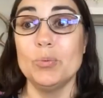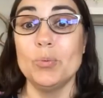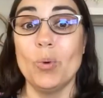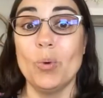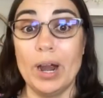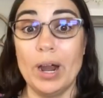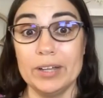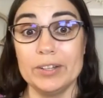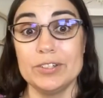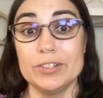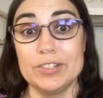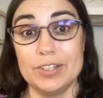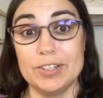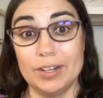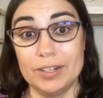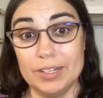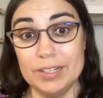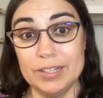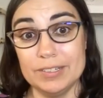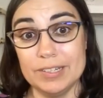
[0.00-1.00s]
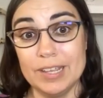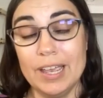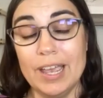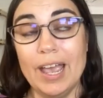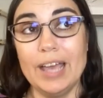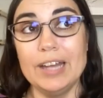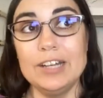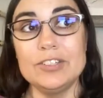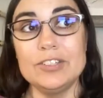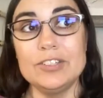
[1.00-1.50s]
wild studies
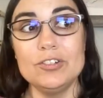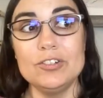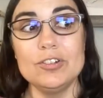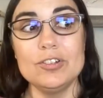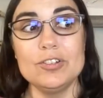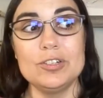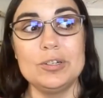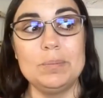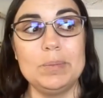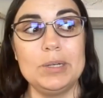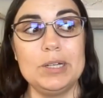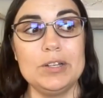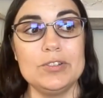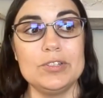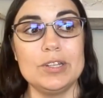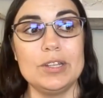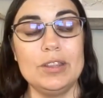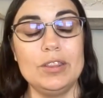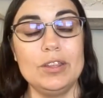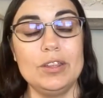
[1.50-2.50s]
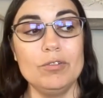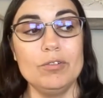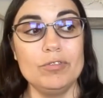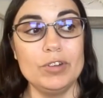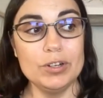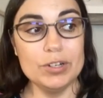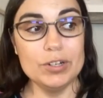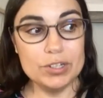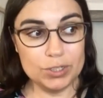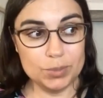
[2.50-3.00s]
and it's interesting because they're
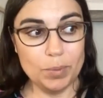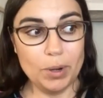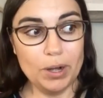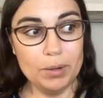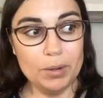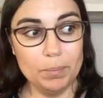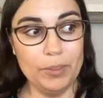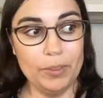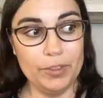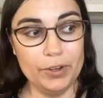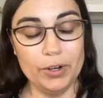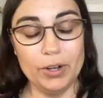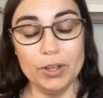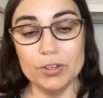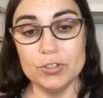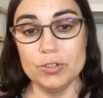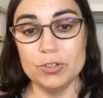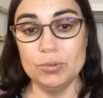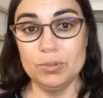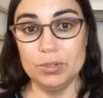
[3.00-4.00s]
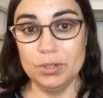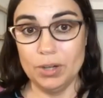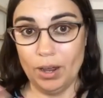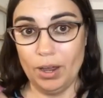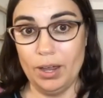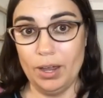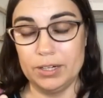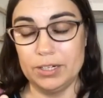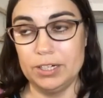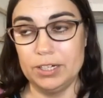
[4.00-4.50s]
very smart but they're also
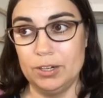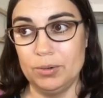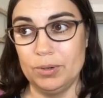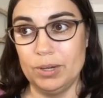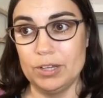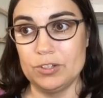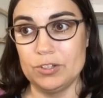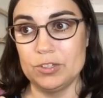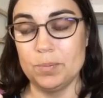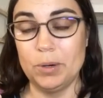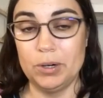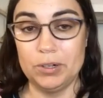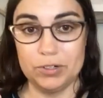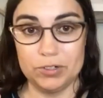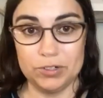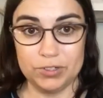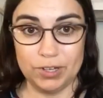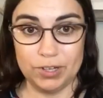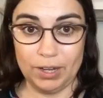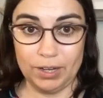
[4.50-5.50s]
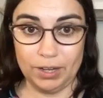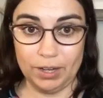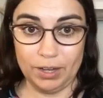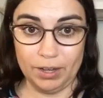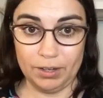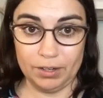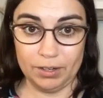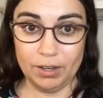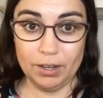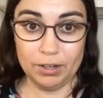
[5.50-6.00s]
not you know as smart as say
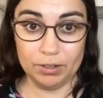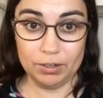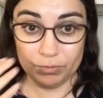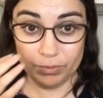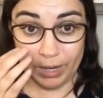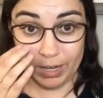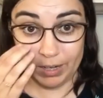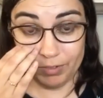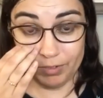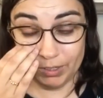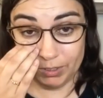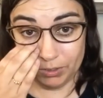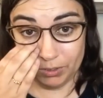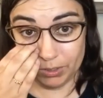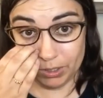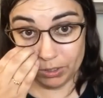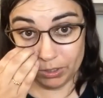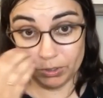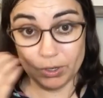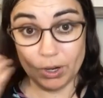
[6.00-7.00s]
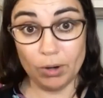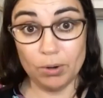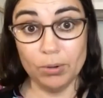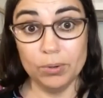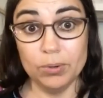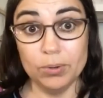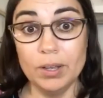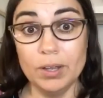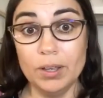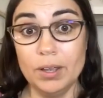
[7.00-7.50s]
a, a raven or a
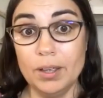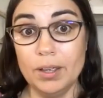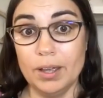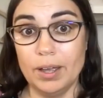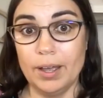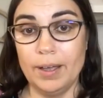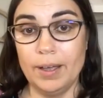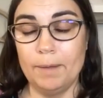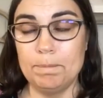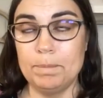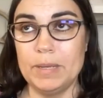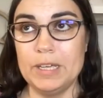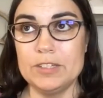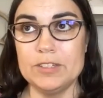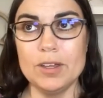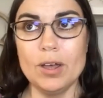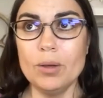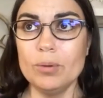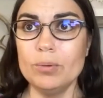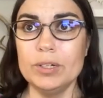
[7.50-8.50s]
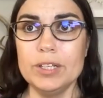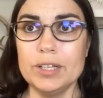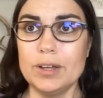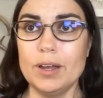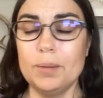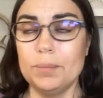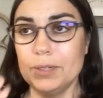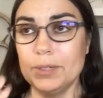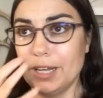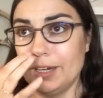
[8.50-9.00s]
crow um, it's all really
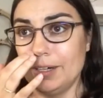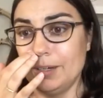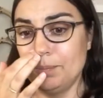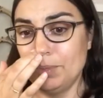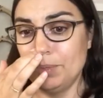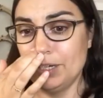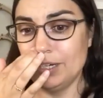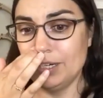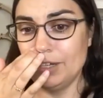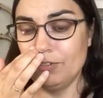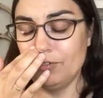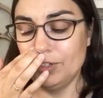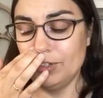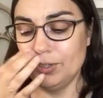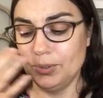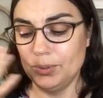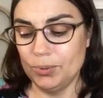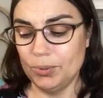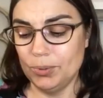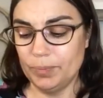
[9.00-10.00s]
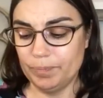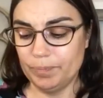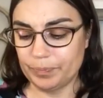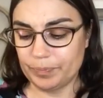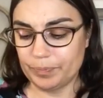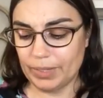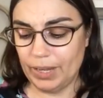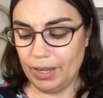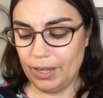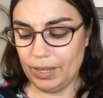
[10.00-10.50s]
complicated but if you
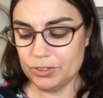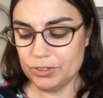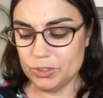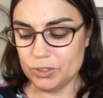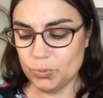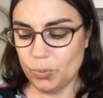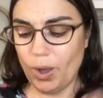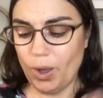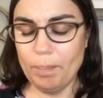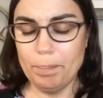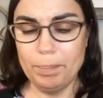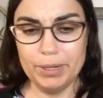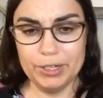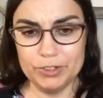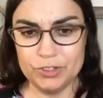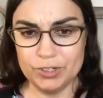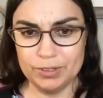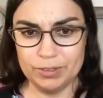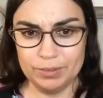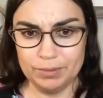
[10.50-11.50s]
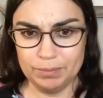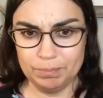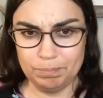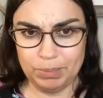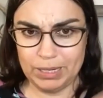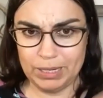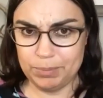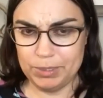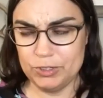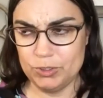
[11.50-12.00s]
uh, swap pigeon
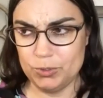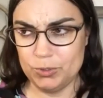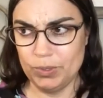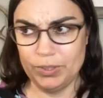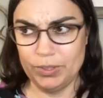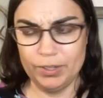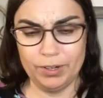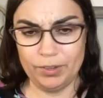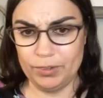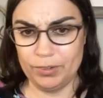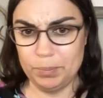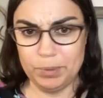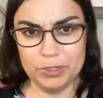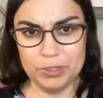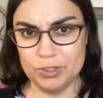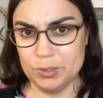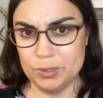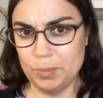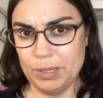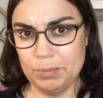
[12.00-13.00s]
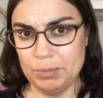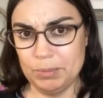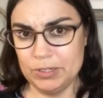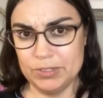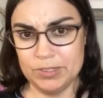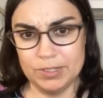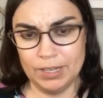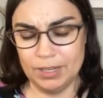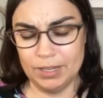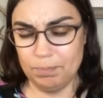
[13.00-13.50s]
babies with another pigeon's
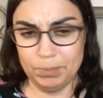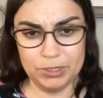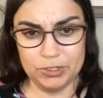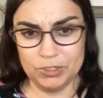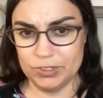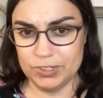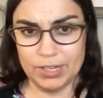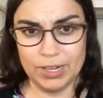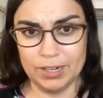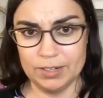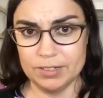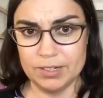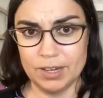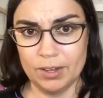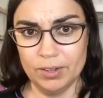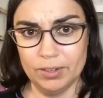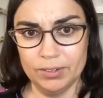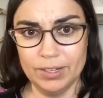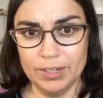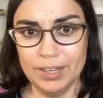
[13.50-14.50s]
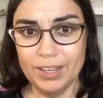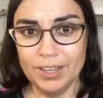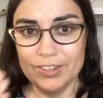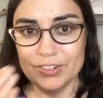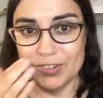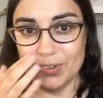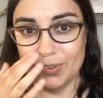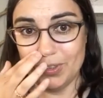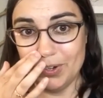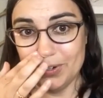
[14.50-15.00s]
babies, they pigeons can't tell.
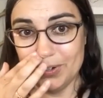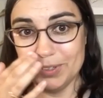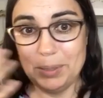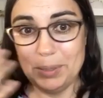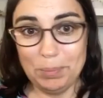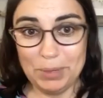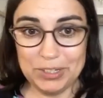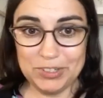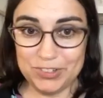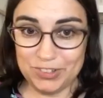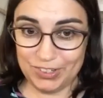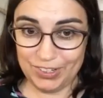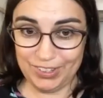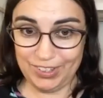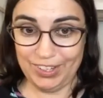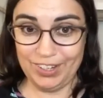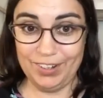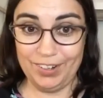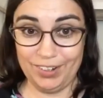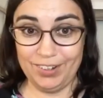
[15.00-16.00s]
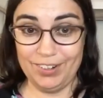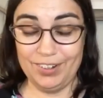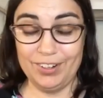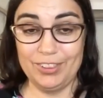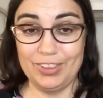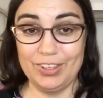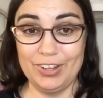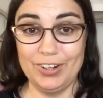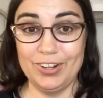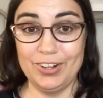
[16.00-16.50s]
So there are limits to their
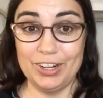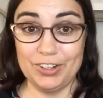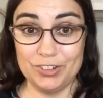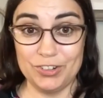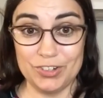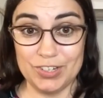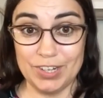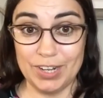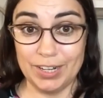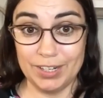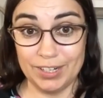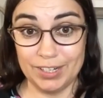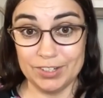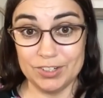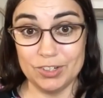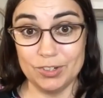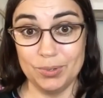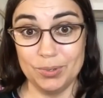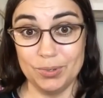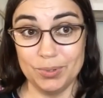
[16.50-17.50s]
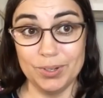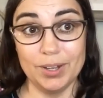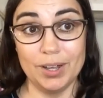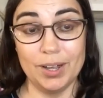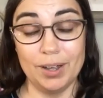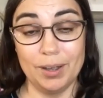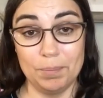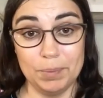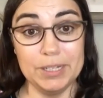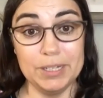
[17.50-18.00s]
their understanding too.
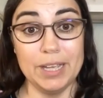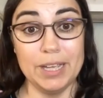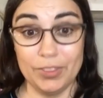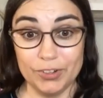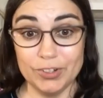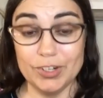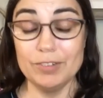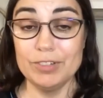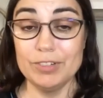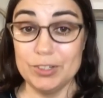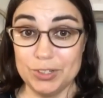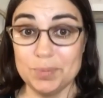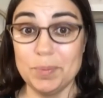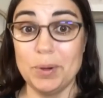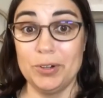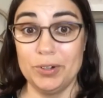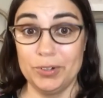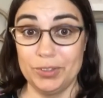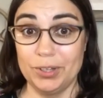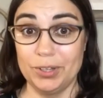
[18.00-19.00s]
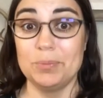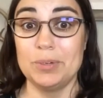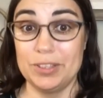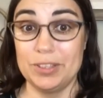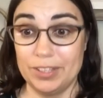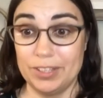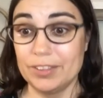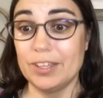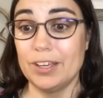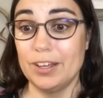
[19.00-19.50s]
Uh, but yeah, they're definitely smarter than we
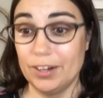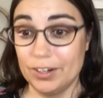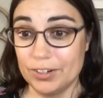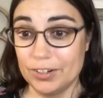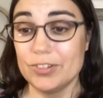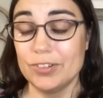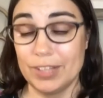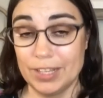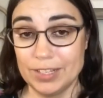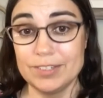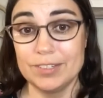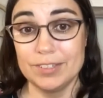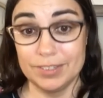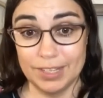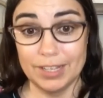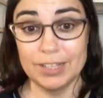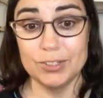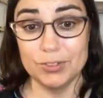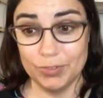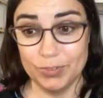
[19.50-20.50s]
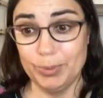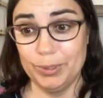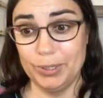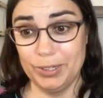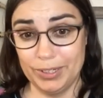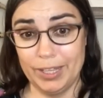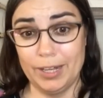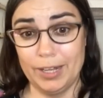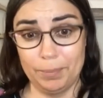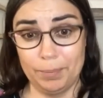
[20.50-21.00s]
think they are. So that's thanks for
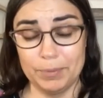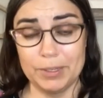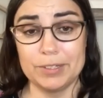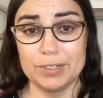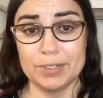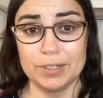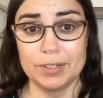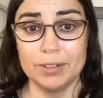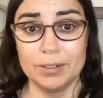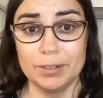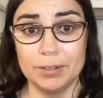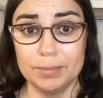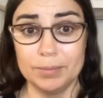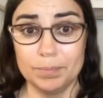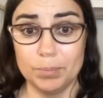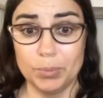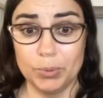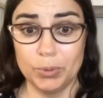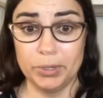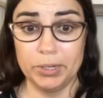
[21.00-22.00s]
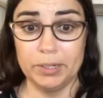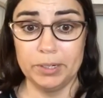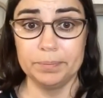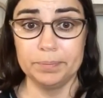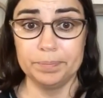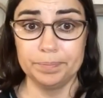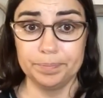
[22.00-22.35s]
bringing that up. That's a good point.